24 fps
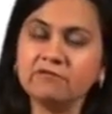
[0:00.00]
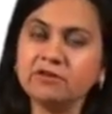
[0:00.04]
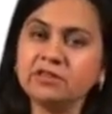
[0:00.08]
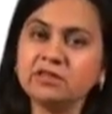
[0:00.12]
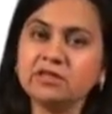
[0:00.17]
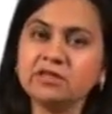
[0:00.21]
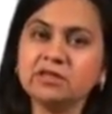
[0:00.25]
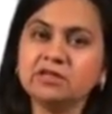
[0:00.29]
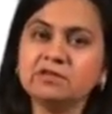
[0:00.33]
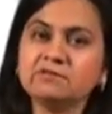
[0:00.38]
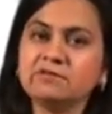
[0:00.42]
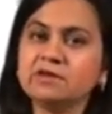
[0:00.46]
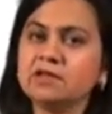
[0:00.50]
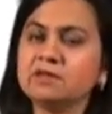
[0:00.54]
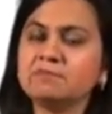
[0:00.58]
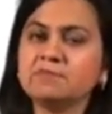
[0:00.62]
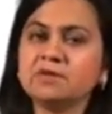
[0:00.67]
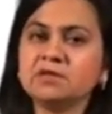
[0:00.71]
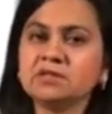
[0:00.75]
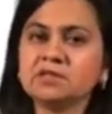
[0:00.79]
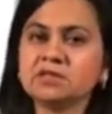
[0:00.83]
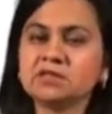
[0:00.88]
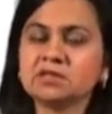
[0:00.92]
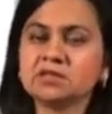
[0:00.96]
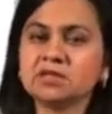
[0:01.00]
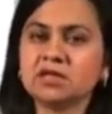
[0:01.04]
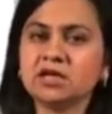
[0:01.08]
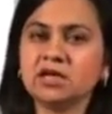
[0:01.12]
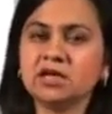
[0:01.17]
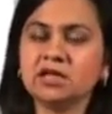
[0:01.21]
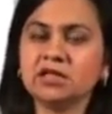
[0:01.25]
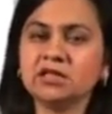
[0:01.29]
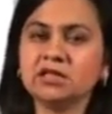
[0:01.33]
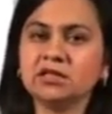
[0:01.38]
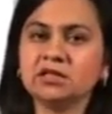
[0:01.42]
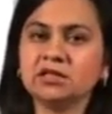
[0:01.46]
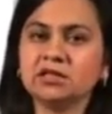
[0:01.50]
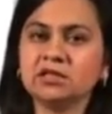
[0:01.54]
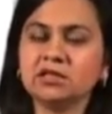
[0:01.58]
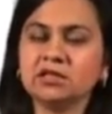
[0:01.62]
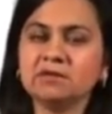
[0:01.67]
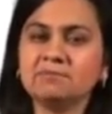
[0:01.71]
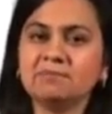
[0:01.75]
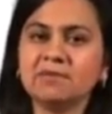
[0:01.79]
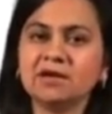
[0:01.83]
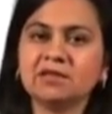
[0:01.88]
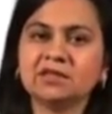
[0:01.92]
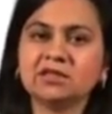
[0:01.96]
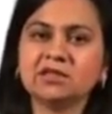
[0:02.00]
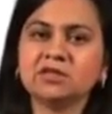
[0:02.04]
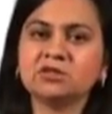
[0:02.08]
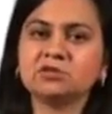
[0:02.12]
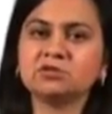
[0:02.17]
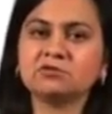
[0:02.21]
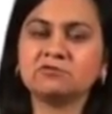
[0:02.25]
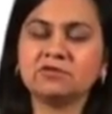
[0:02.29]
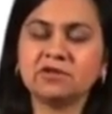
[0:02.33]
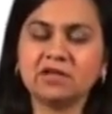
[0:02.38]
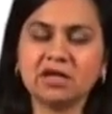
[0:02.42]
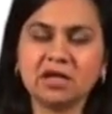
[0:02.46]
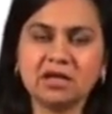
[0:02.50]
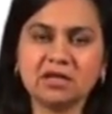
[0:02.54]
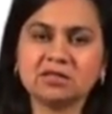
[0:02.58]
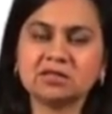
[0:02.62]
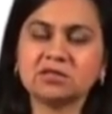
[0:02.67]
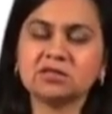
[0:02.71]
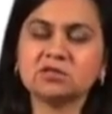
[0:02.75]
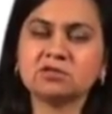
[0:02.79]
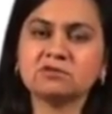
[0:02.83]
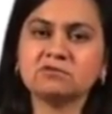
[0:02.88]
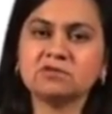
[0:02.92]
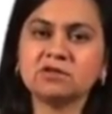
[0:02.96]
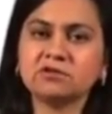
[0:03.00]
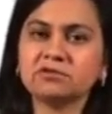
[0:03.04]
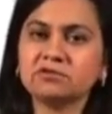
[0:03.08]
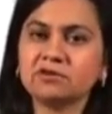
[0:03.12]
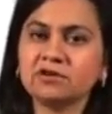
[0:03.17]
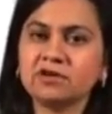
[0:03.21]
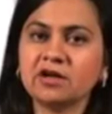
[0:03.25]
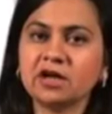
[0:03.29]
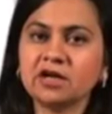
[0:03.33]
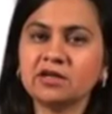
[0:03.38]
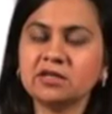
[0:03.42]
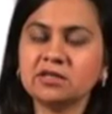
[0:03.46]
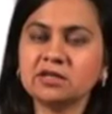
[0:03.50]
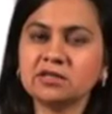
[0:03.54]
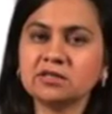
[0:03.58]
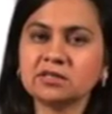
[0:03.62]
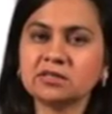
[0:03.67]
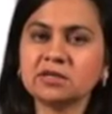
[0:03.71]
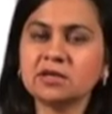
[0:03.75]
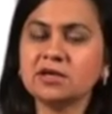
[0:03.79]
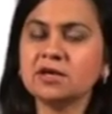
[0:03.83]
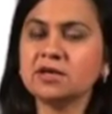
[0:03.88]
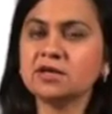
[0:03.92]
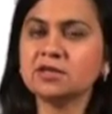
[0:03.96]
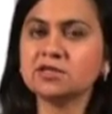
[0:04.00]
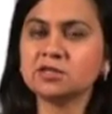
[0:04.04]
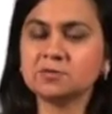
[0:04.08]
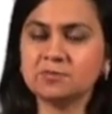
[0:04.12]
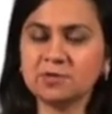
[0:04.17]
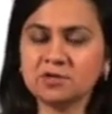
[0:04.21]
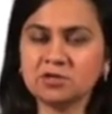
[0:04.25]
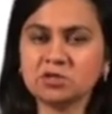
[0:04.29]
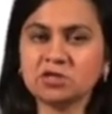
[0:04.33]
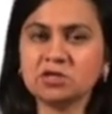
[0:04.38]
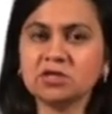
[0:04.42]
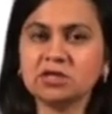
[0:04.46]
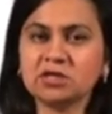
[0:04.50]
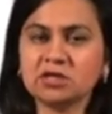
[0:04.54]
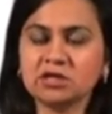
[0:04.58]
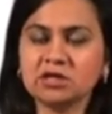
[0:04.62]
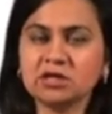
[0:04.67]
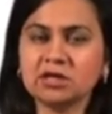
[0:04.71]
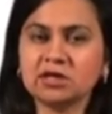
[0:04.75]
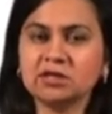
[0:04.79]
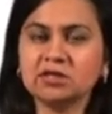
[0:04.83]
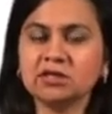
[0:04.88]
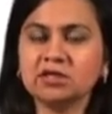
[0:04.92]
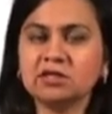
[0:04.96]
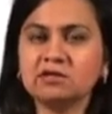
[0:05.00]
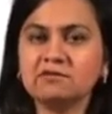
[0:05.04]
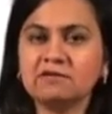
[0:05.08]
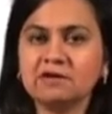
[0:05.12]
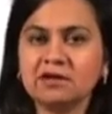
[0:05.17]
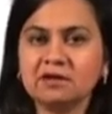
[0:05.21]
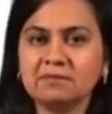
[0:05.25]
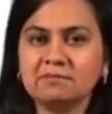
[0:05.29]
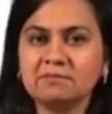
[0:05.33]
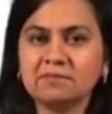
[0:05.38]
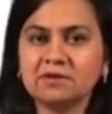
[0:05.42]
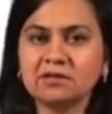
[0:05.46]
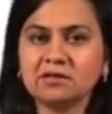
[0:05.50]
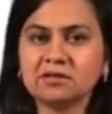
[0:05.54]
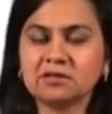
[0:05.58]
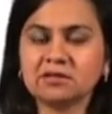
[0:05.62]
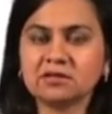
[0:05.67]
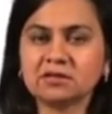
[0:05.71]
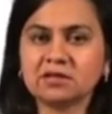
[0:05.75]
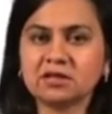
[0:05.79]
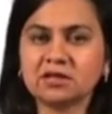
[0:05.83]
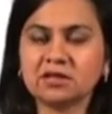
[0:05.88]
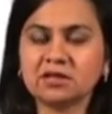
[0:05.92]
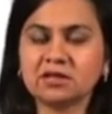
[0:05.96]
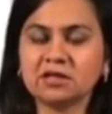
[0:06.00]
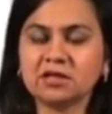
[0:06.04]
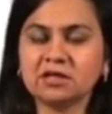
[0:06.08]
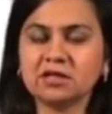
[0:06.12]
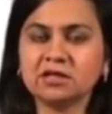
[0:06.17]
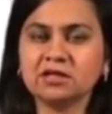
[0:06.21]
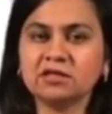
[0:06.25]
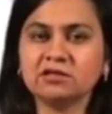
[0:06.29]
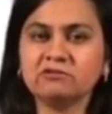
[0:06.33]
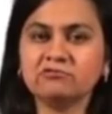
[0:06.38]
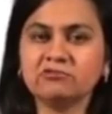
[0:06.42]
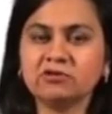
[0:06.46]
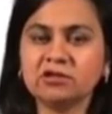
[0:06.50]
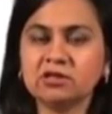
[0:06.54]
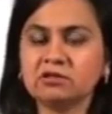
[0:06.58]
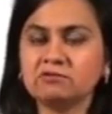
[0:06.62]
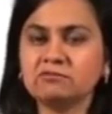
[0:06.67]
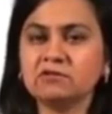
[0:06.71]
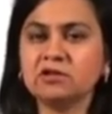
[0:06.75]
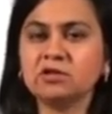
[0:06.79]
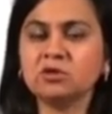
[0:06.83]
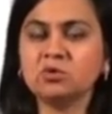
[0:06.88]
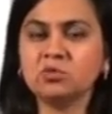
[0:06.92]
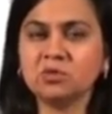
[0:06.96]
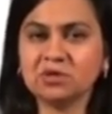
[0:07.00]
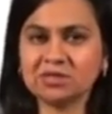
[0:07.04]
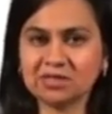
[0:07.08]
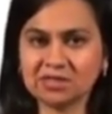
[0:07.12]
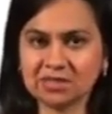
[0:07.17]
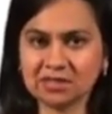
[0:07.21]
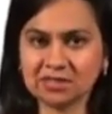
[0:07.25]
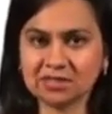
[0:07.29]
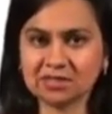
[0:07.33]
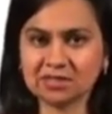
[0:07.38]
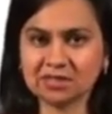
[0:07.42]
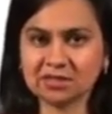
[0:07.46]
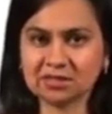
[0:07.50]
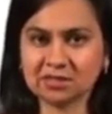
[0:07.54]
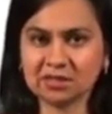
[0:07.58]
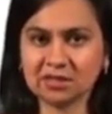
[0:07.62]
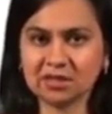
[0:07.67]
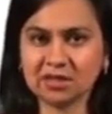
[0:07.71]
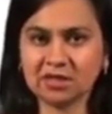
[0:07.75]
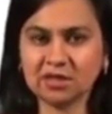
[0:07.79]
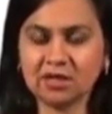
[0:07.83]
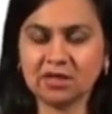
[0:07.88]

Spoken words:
with the developments in the methods of analysis of literary writings, especially the development in the field of linguistics,